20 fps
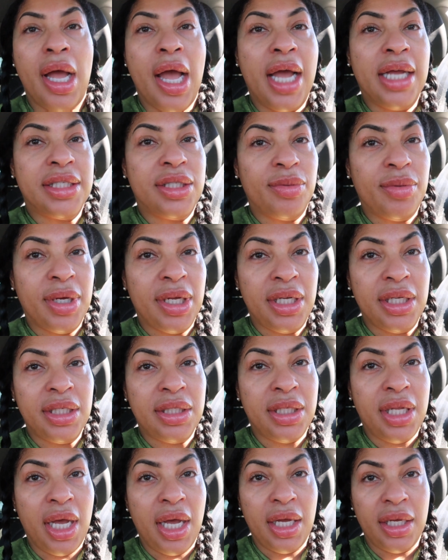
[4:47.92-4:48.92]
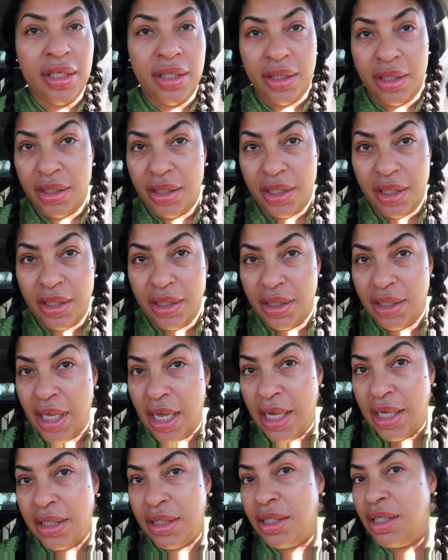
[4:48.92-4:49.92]
I swear these
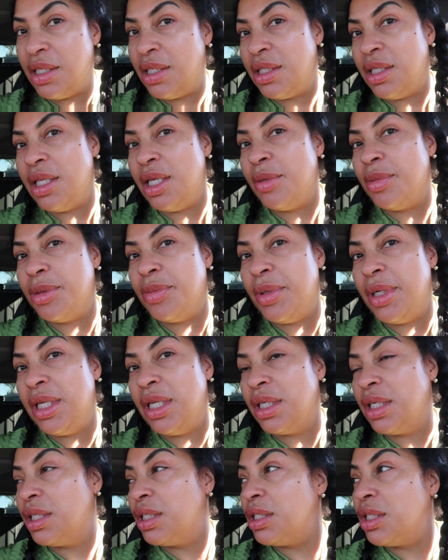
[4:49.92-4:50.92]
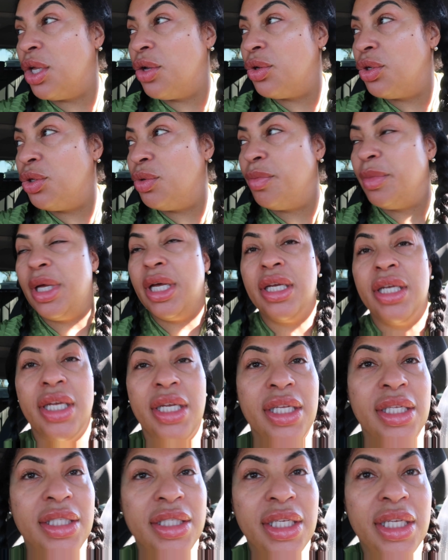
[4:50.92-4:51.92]
lips be looking so
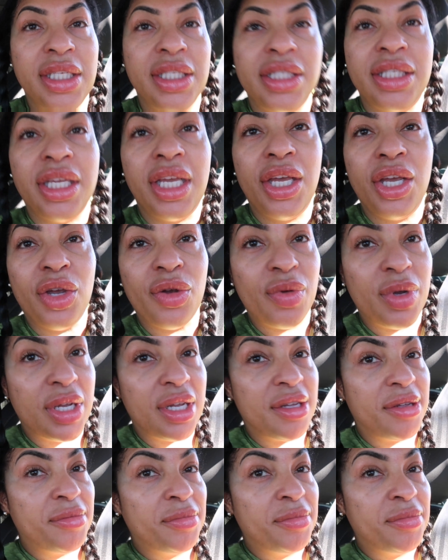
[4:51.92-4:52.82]
humongous. It's scary.